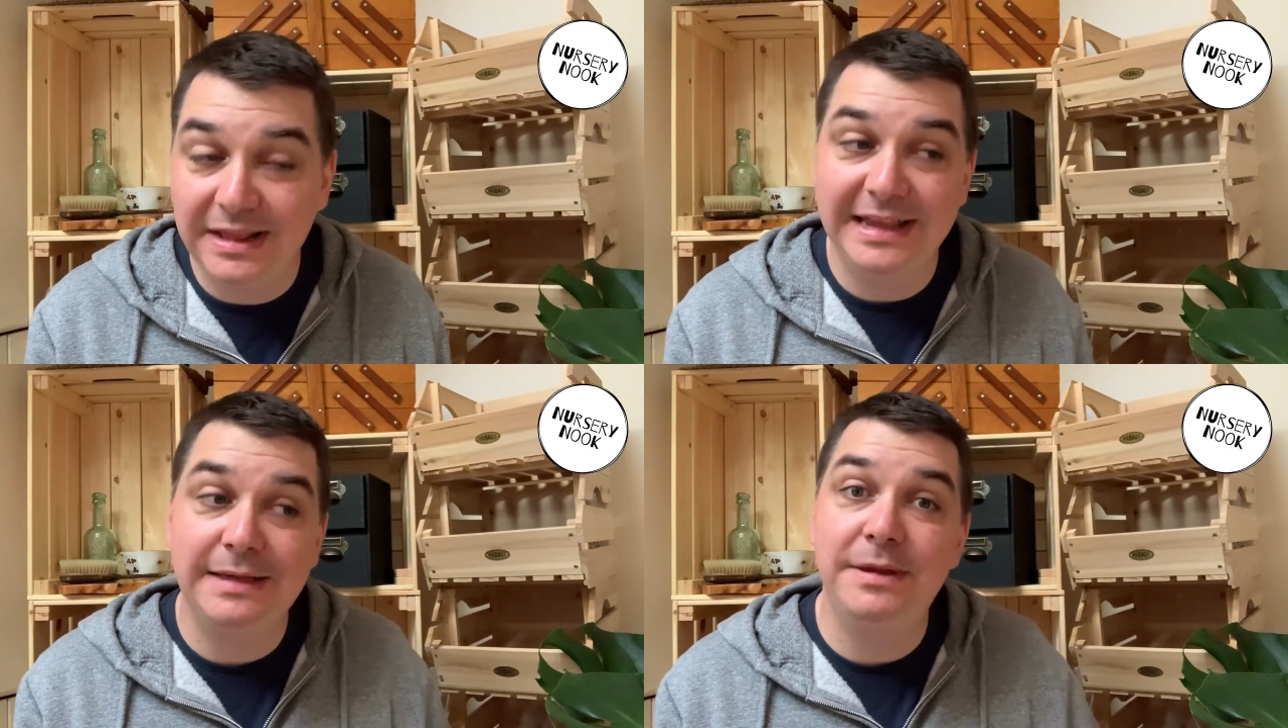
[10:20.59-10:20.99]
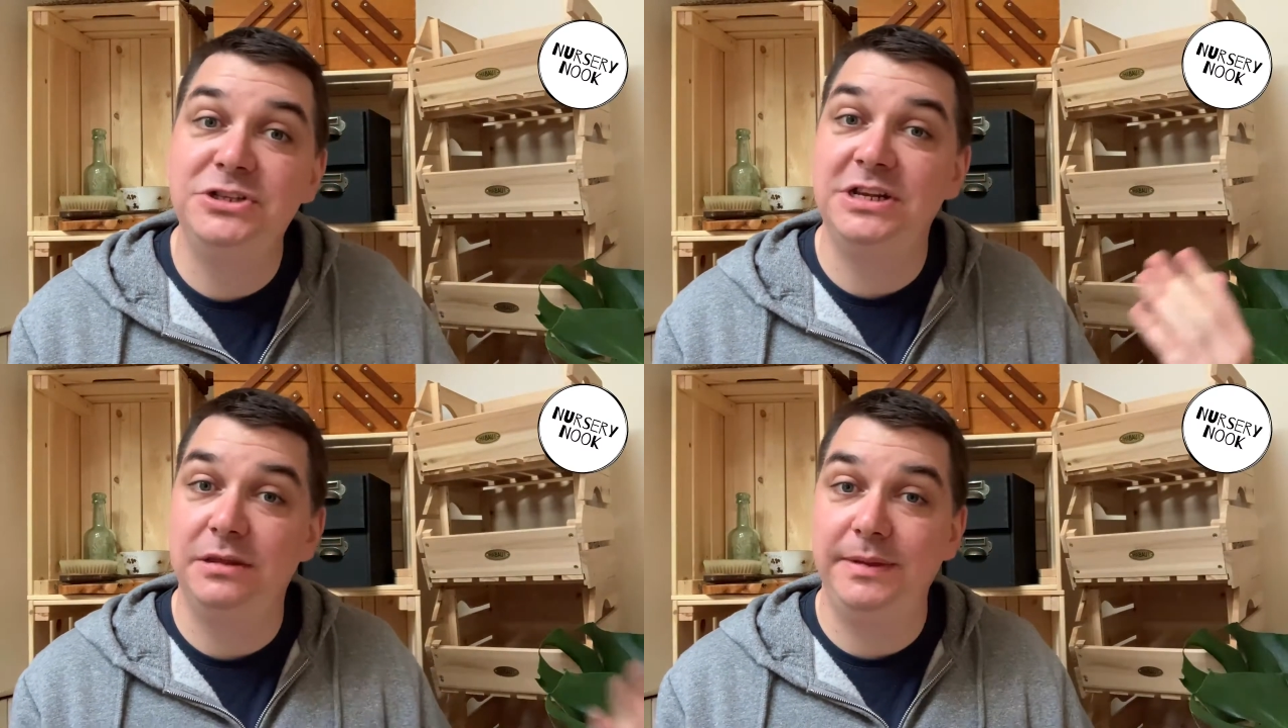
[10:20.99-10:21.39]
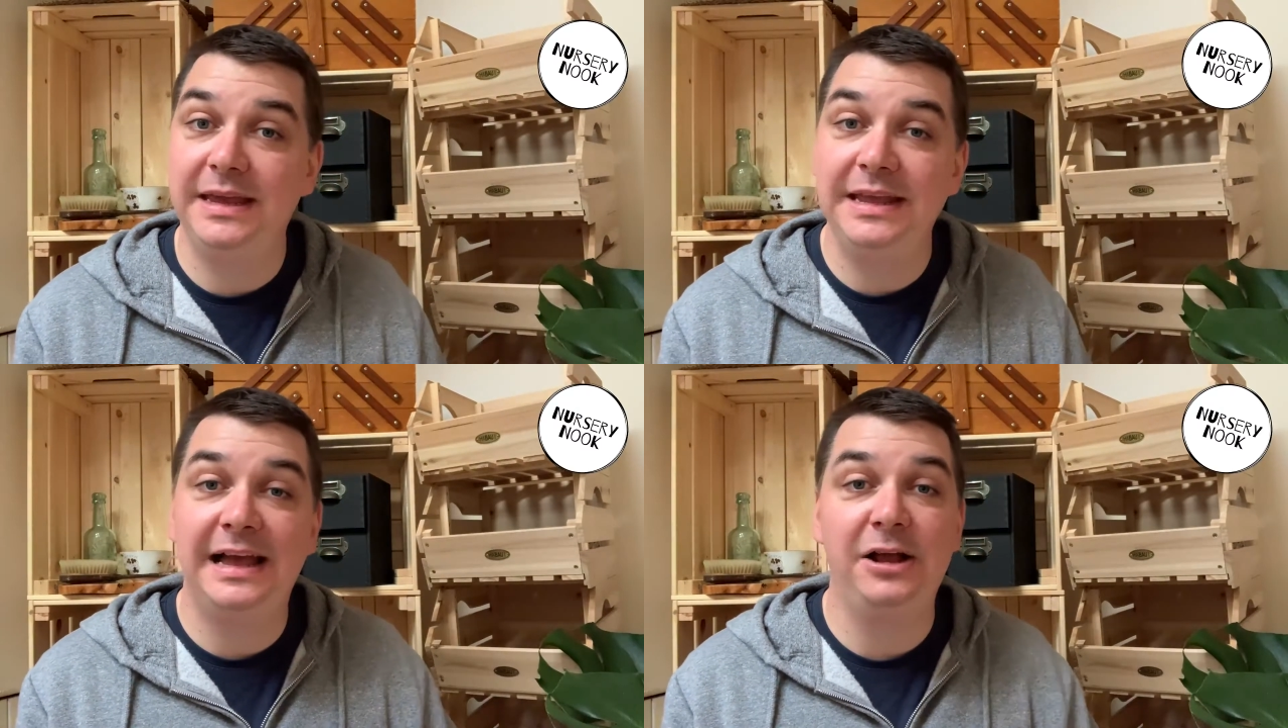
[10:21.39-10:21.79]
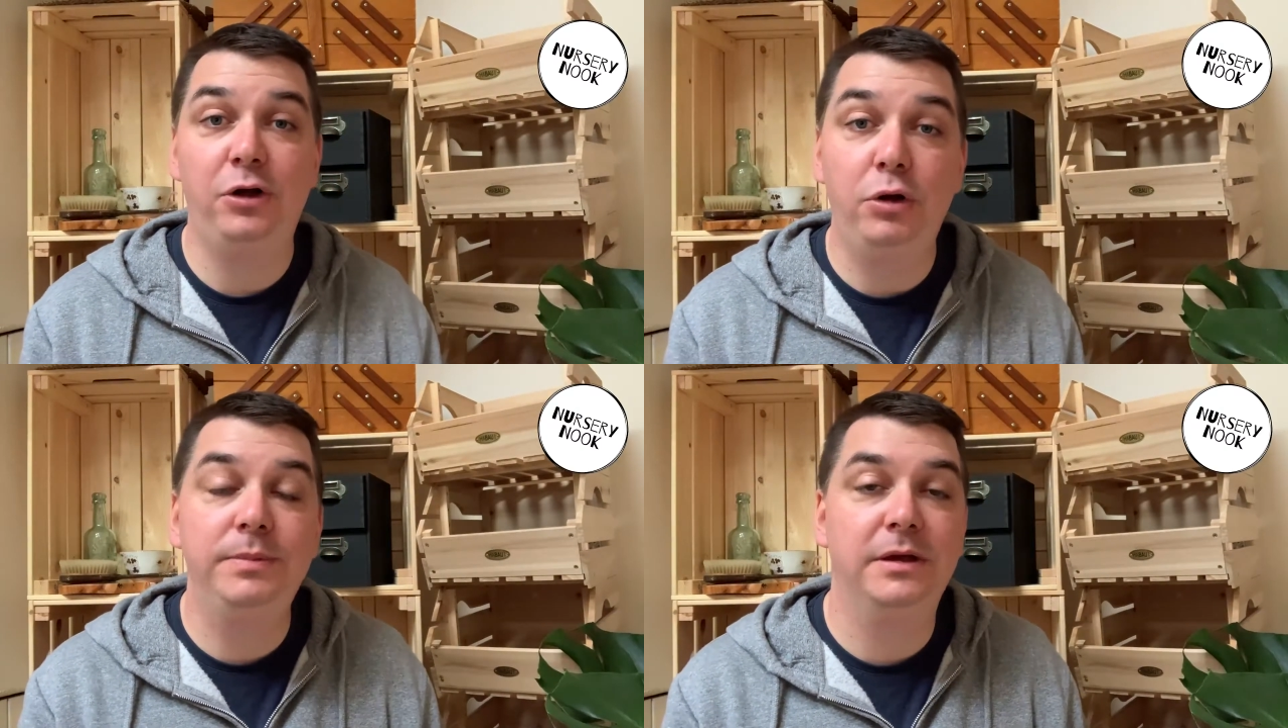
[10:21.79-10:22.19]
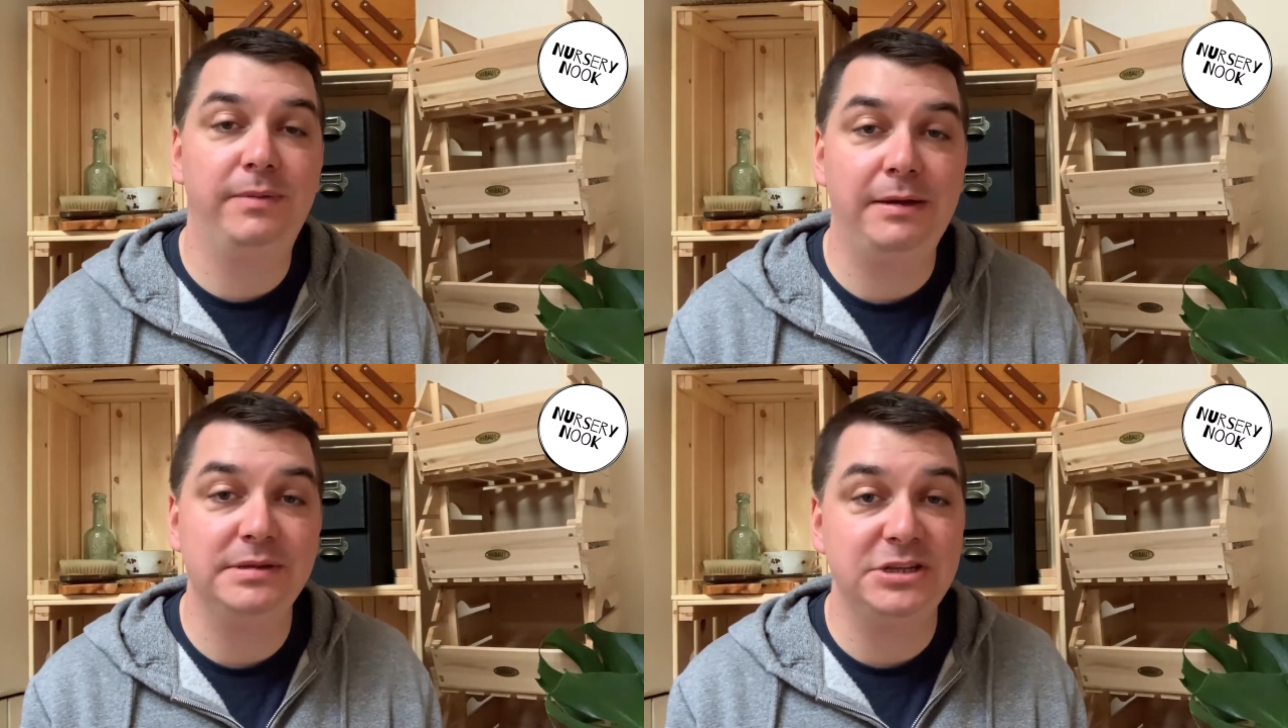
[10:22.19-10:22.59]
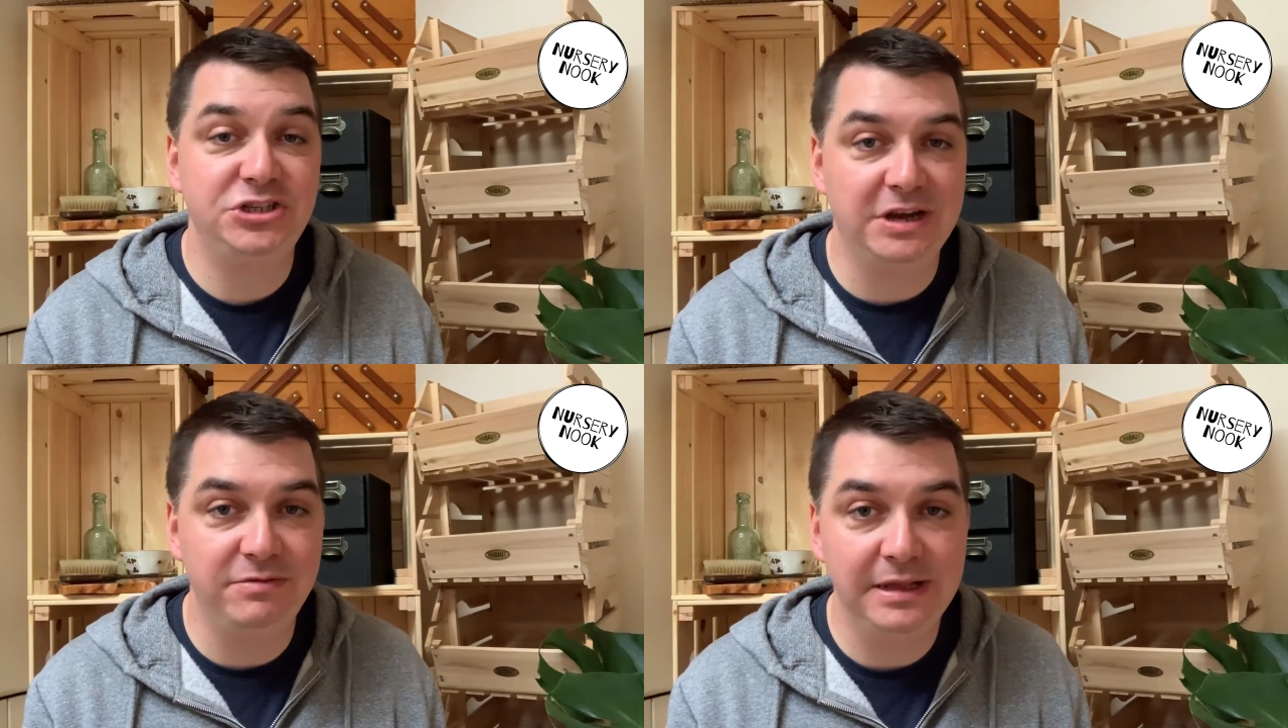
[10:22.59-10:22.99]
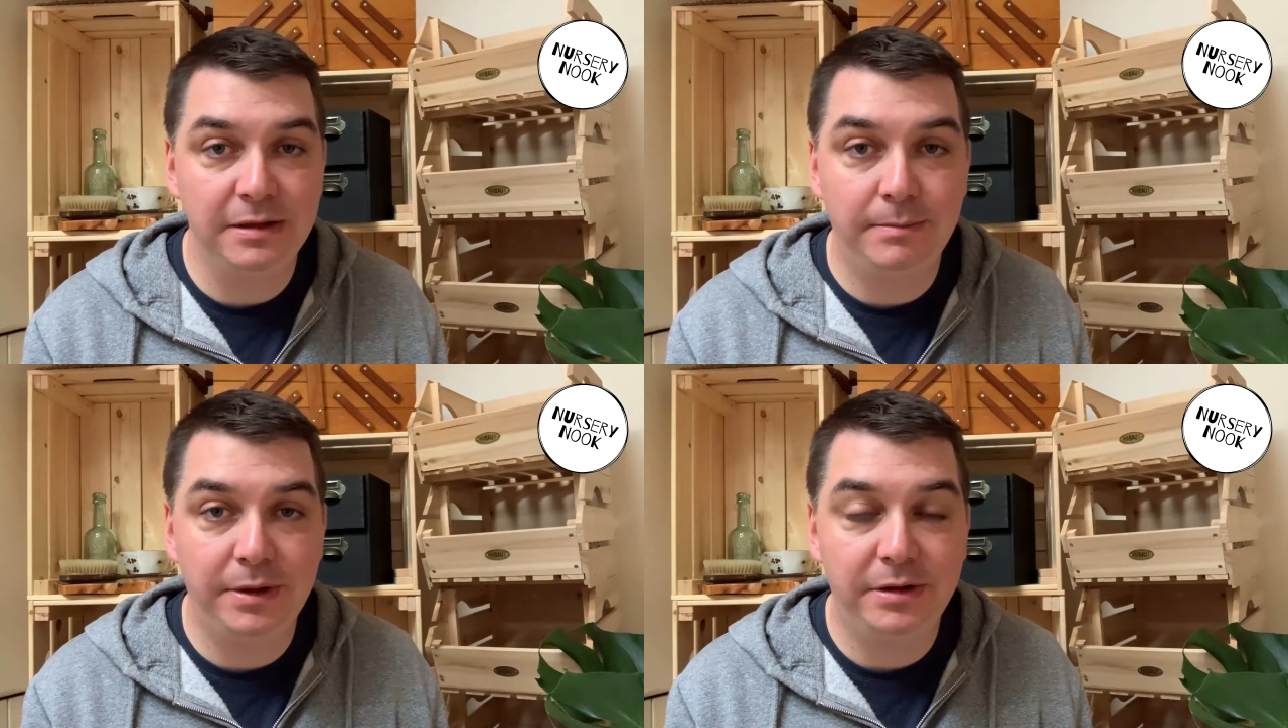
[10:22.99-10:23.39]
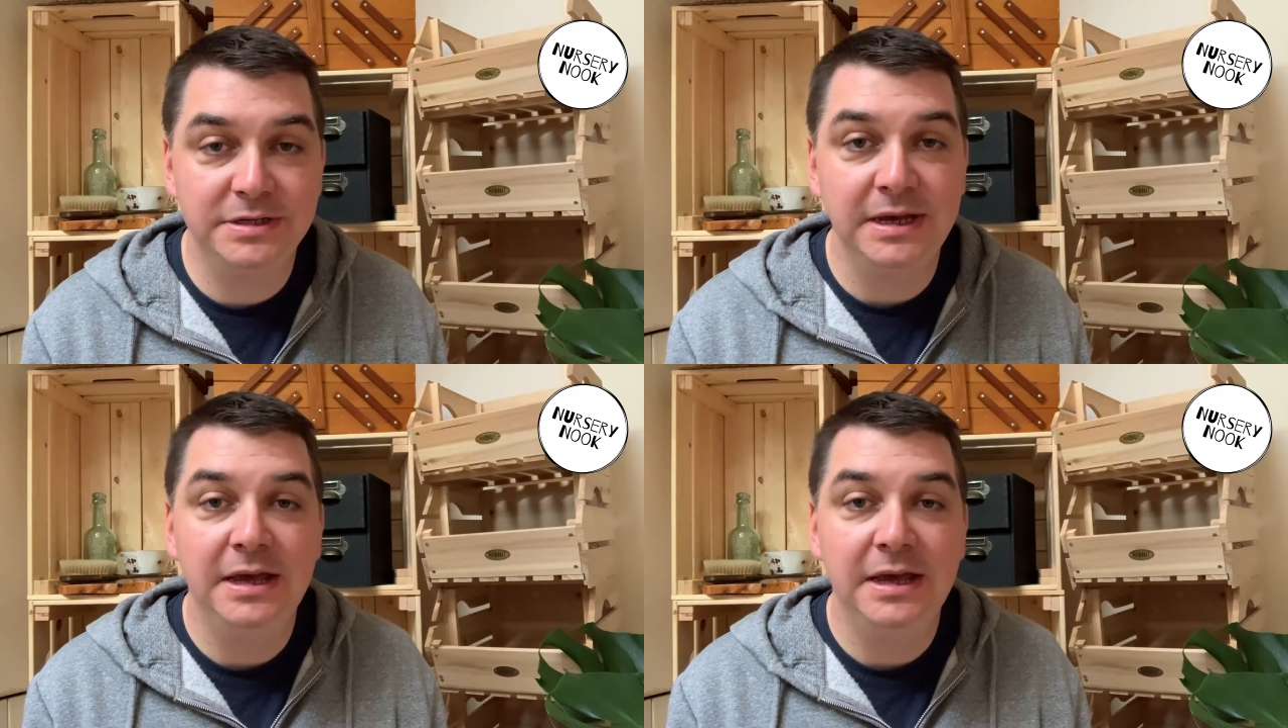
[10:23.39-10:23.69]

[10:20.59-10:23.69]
Like I mentioned at the beginning, I hope your parents are generally on board.